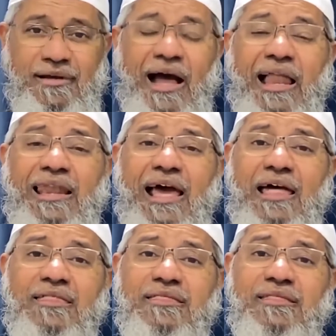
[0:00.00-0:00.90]
Allah
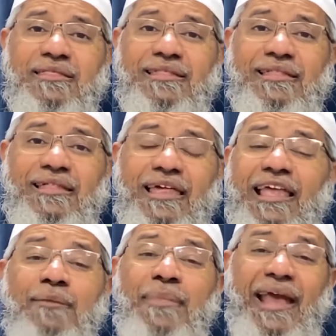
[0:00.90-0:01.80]
has
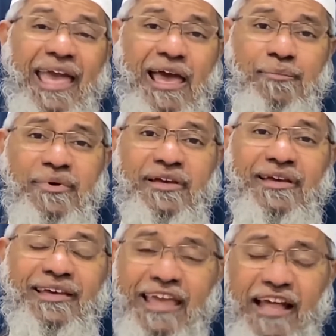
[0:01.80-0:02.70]
ilm-e-gayb.
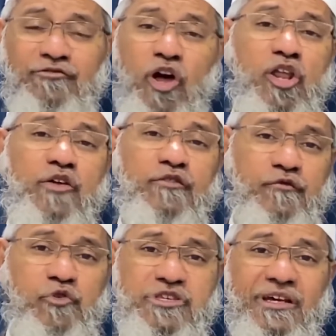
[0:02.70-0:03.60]
He has knowledge of the
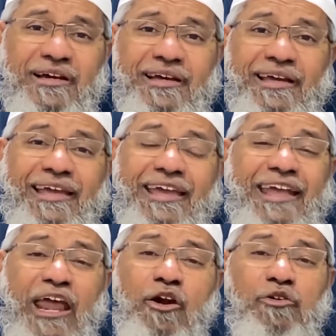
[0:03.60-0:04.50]
future. He
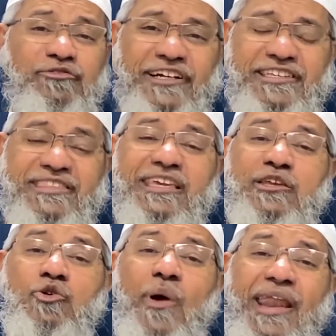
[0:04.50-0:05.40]
cannot do such a thing.
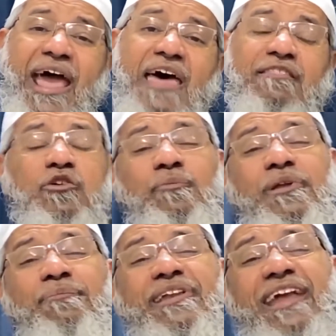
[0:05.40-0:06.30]
You and I as a
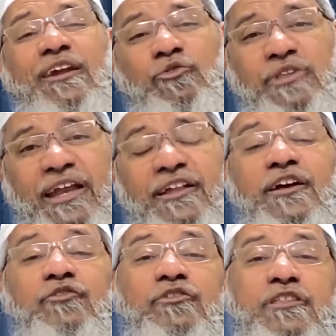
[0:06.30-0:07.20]
human being can do that.
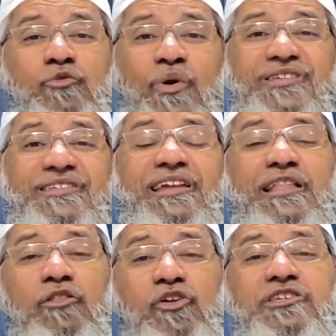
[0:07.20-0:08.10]
So this question is
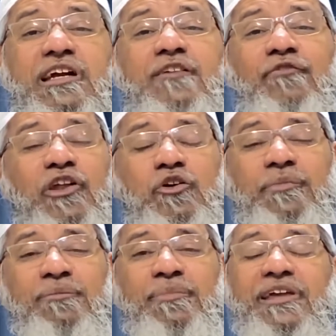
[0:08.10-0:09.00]
logical for a
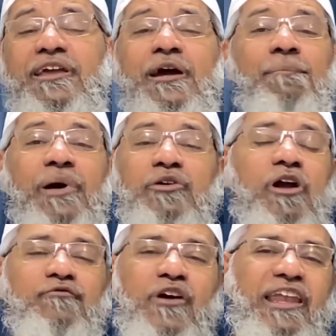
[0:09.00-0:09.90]
human being, but
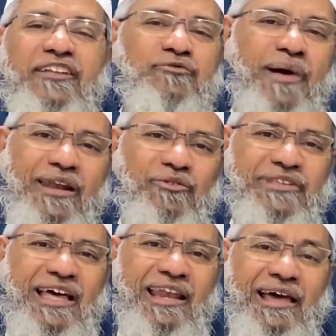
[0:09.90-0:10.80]
not for Allah subhanahu wa
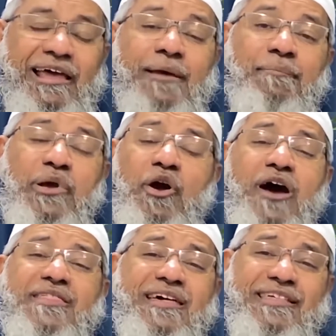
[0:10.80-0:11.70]
ta'ala. Because
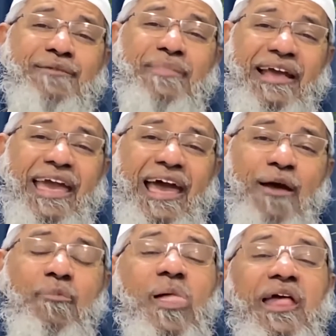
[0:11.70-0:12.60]
he has
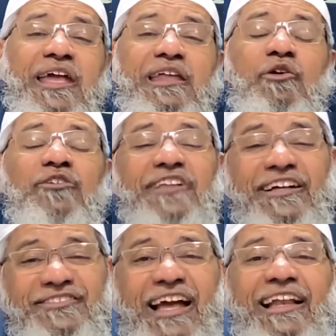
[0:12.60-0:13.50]
ilm-e-gayb, he knows
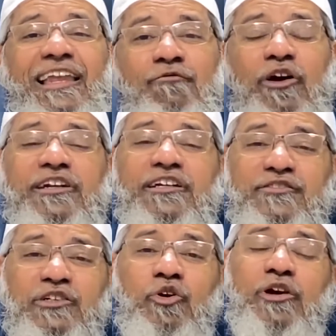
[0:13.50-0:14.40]
exactly what is
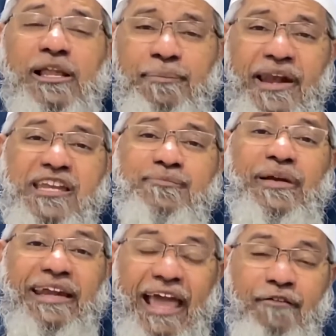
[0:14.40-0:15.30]
the total
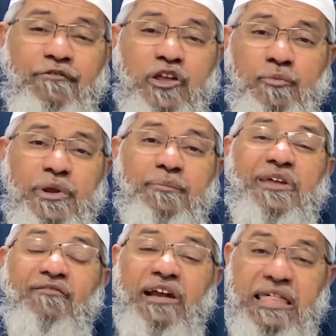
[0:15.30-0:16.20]
punishment every human
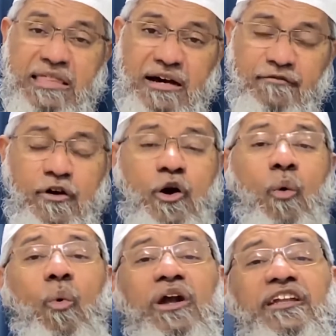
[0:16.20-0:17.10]
being will deserve,
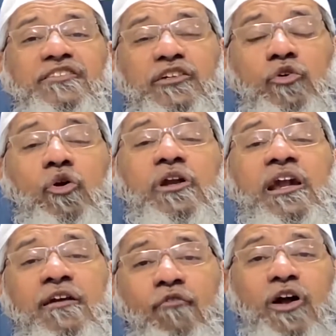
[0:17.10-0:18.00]
what is the total
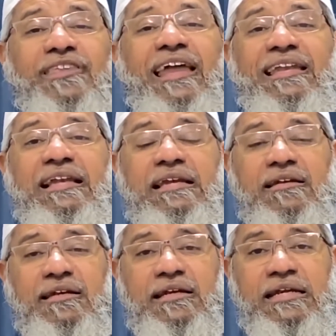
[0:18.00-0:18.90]
reward that he'll
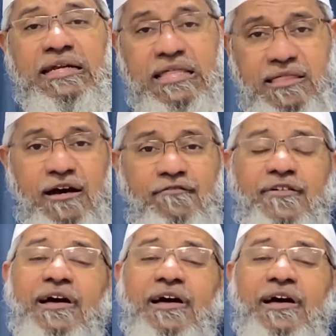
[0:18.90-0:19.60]
deserve,